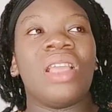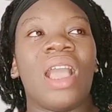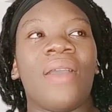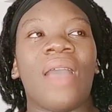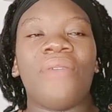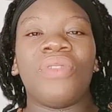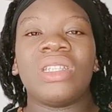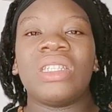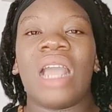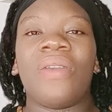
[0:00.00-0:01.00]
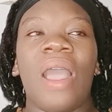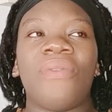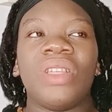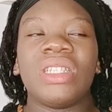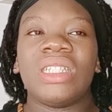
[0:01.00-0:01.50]
I've
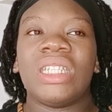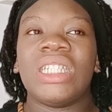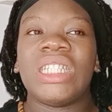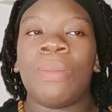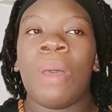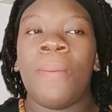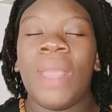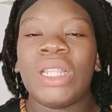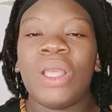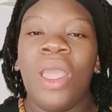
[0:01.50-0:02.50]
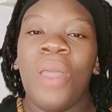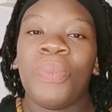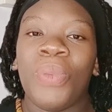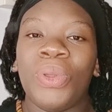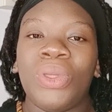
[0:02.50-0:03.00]
not seen any Sebamed
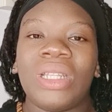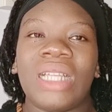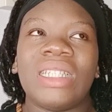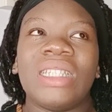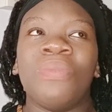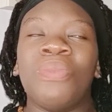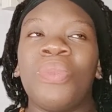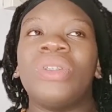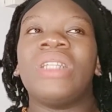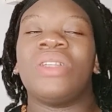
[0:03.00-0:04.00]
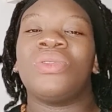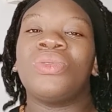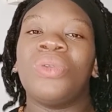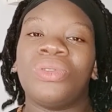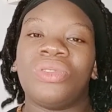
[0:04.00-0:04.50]
product that is more than
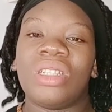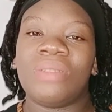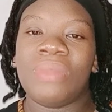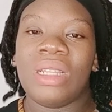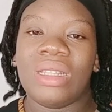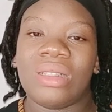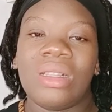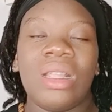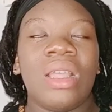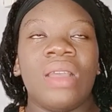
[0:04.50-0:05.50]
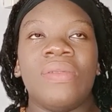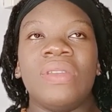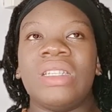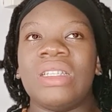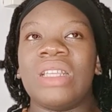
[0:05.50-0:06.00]
200 ml,
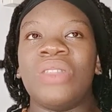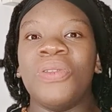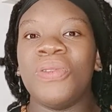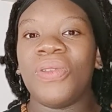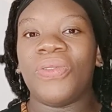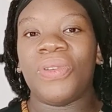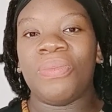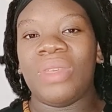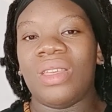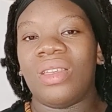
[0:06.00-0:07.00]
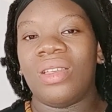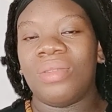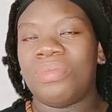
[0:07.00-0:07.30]
which is a no-no for me.